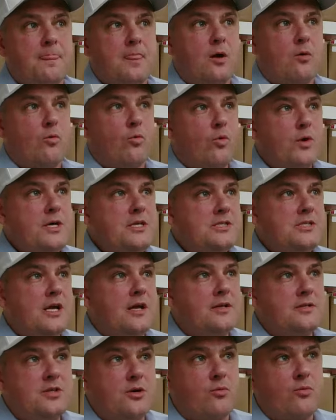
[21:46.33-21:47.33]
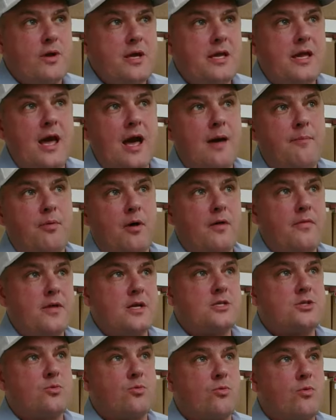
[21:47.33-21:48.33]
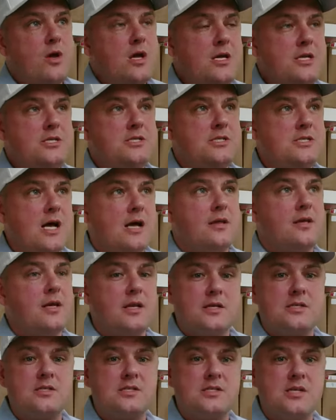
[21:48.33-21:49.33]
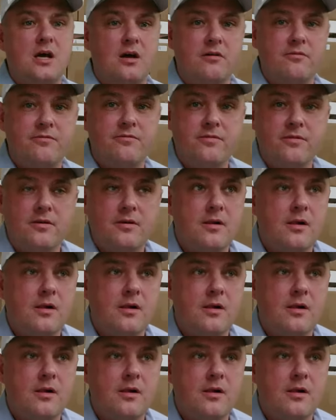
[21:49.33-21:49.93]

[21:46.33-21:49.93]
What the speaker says: To recap on this, reselling itself,